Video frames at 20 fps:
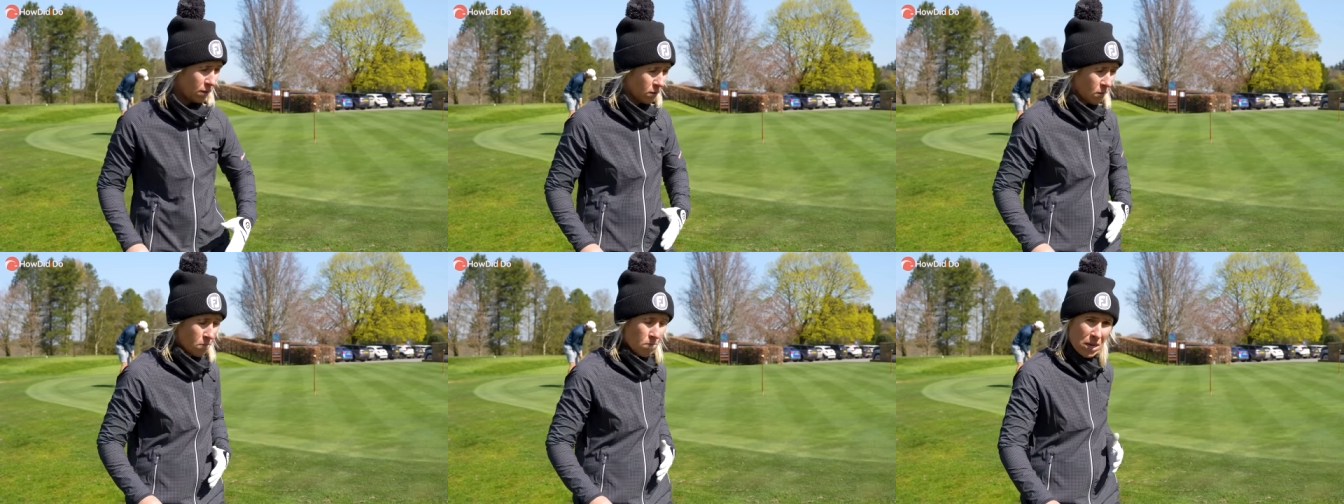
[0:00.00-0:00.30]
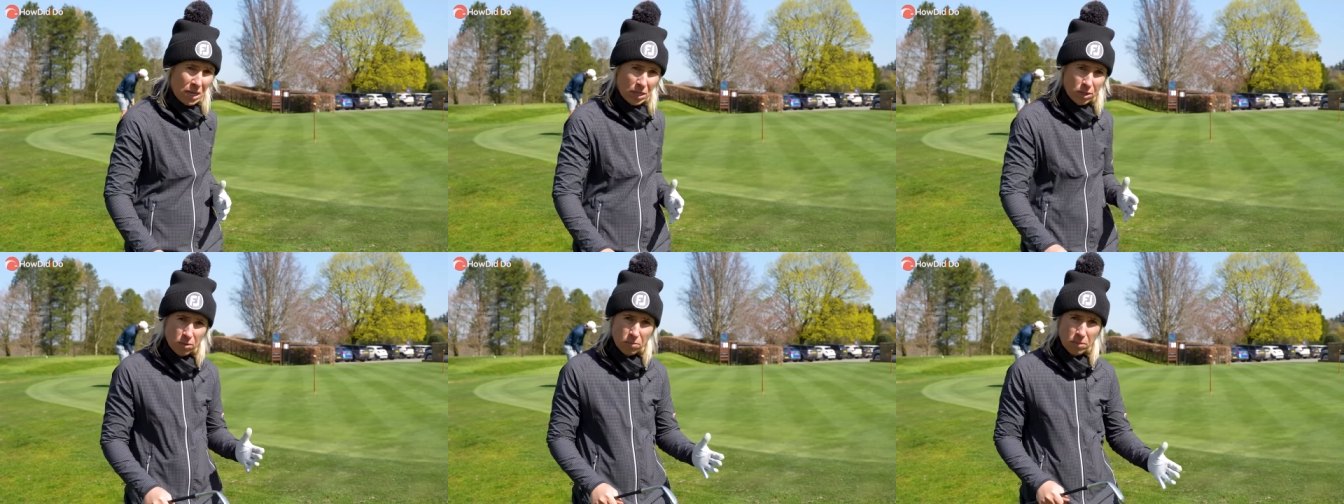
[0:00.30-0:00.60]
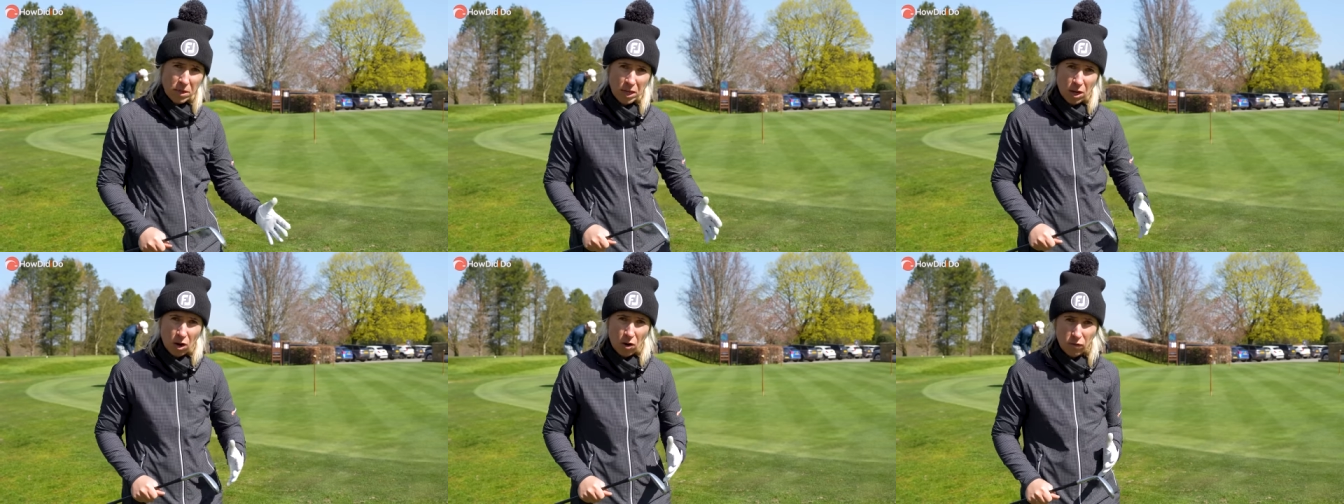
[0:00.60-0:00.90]
So mix up
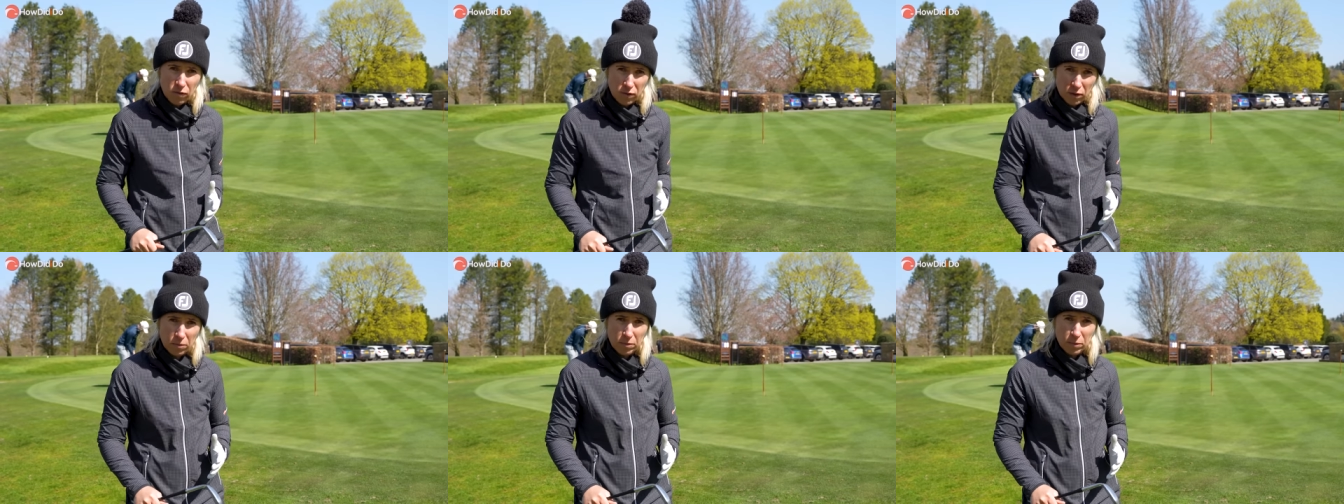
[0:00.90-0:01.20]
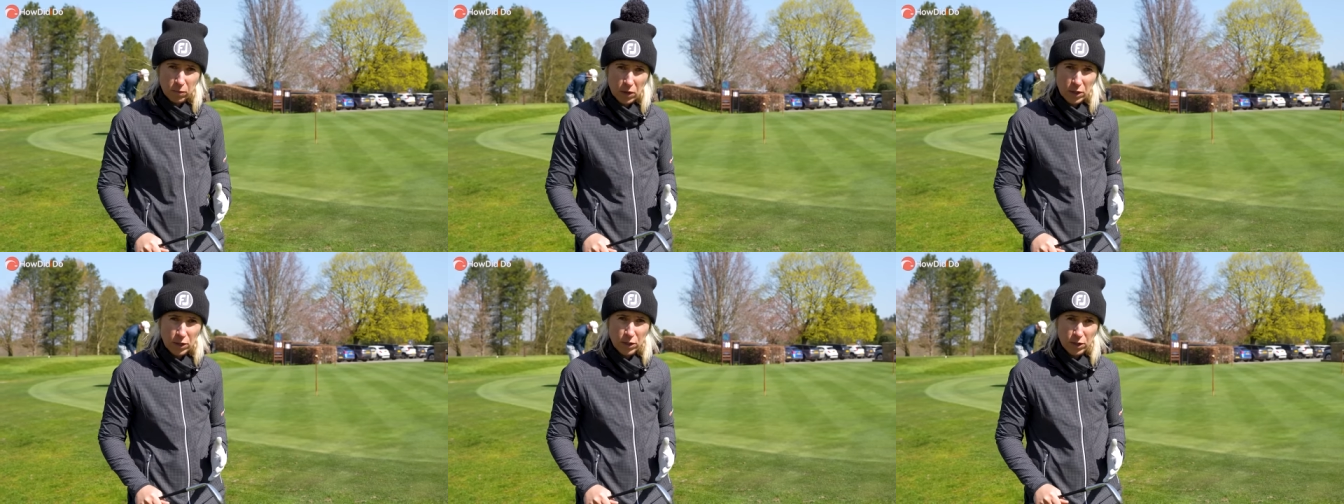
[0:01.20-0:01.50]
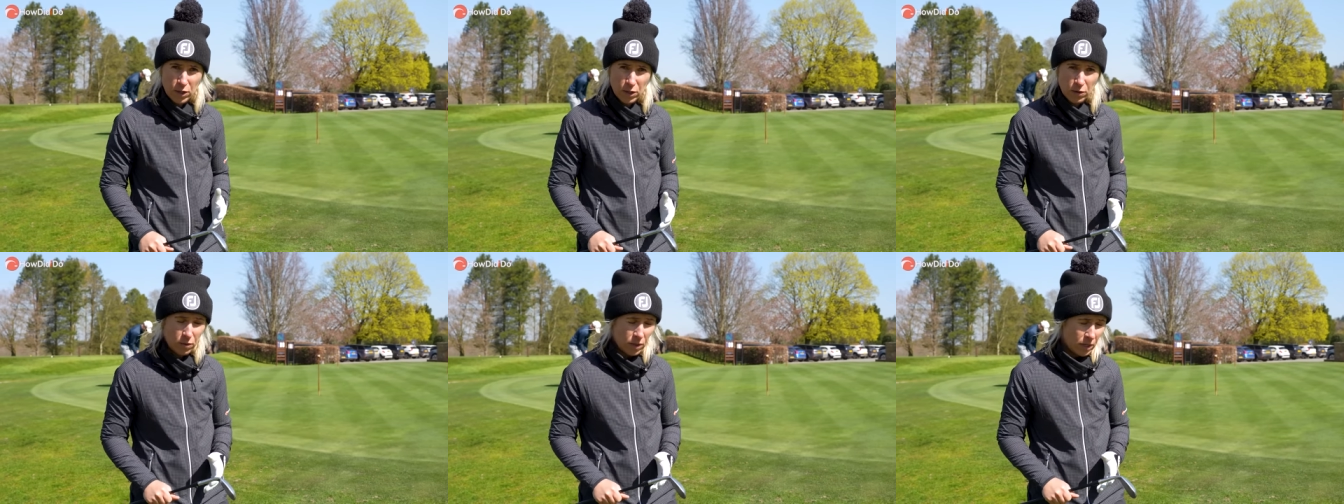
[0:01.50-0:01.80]
your golf clubs when you do